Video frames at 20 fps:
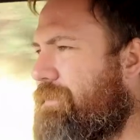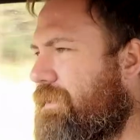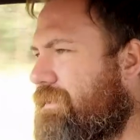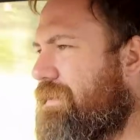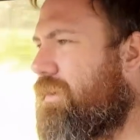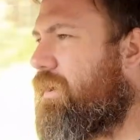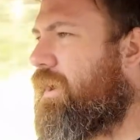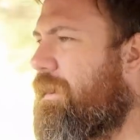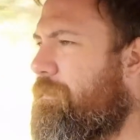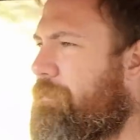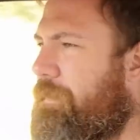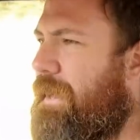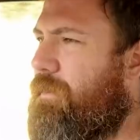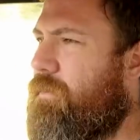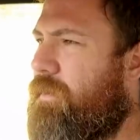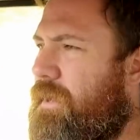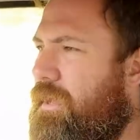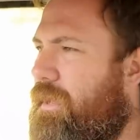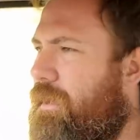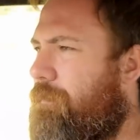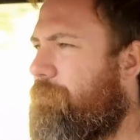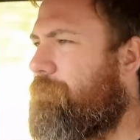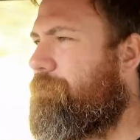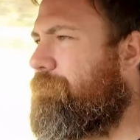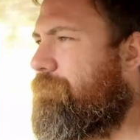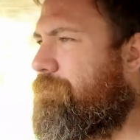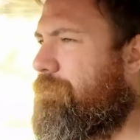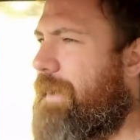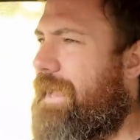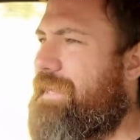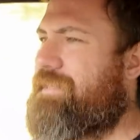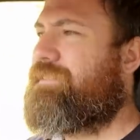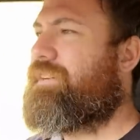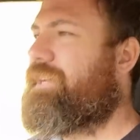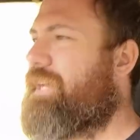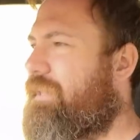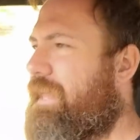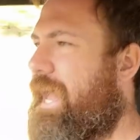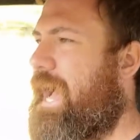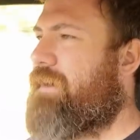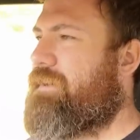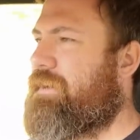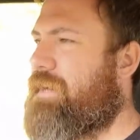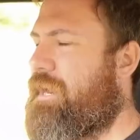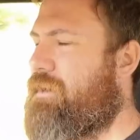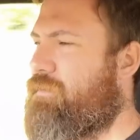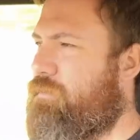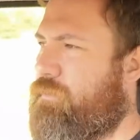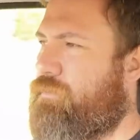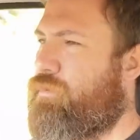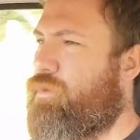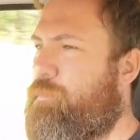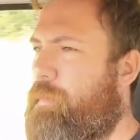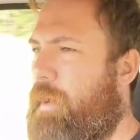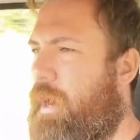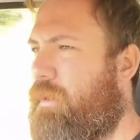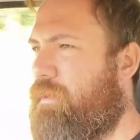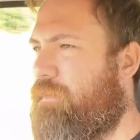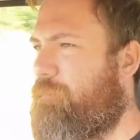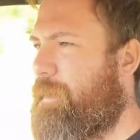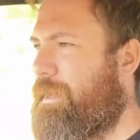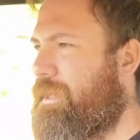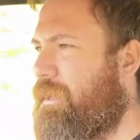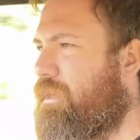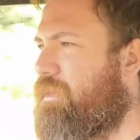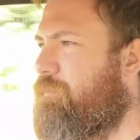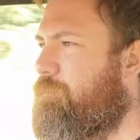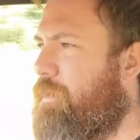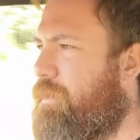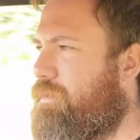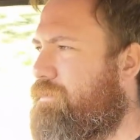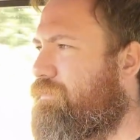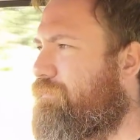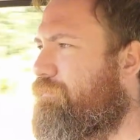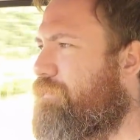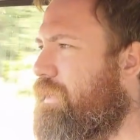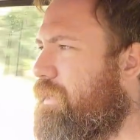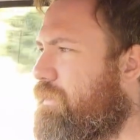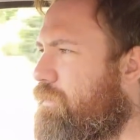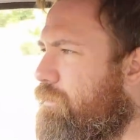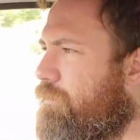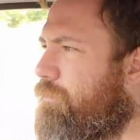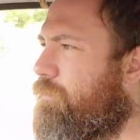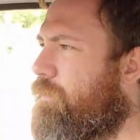the time, they were basically allowed in under a loophole of being a commercial vehicle.